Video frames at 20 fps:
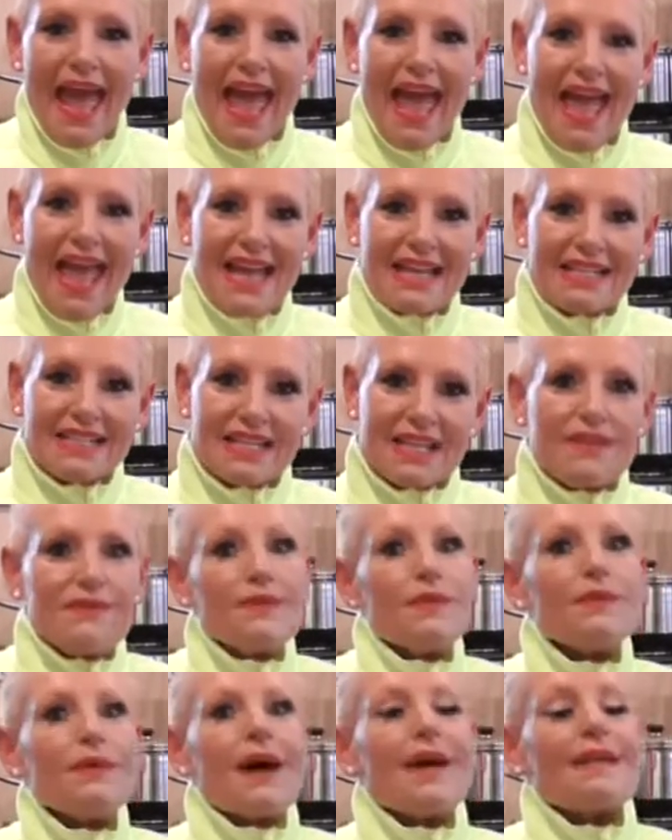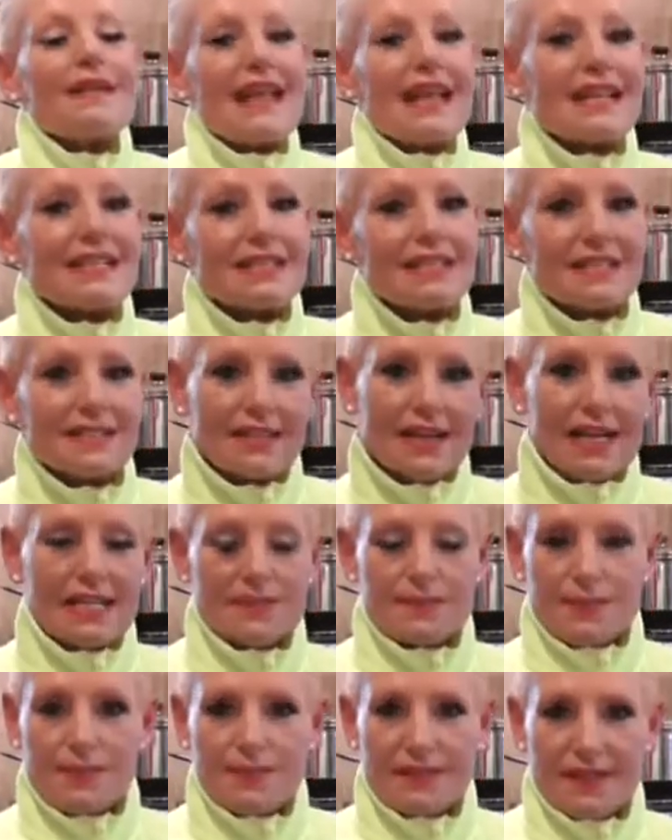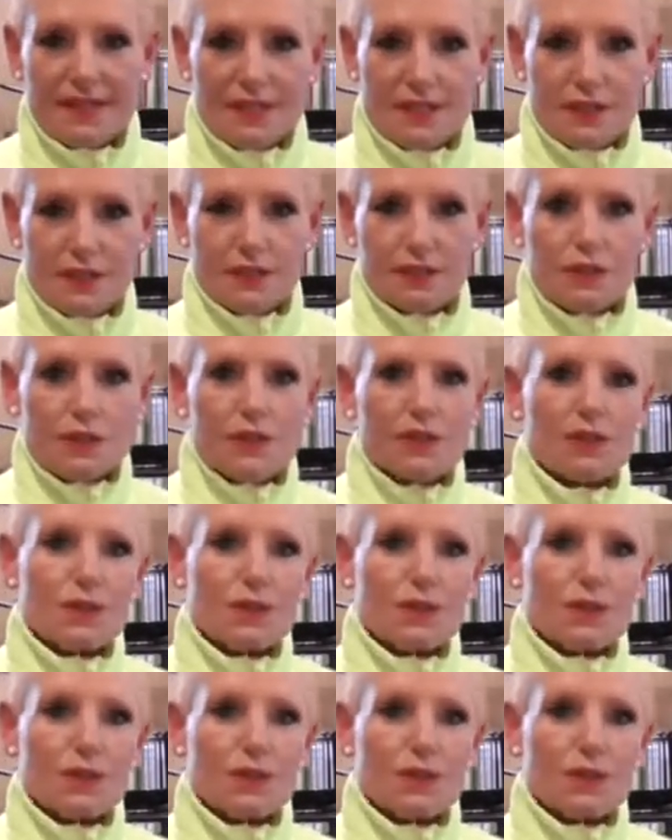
And if you are an exercise professional,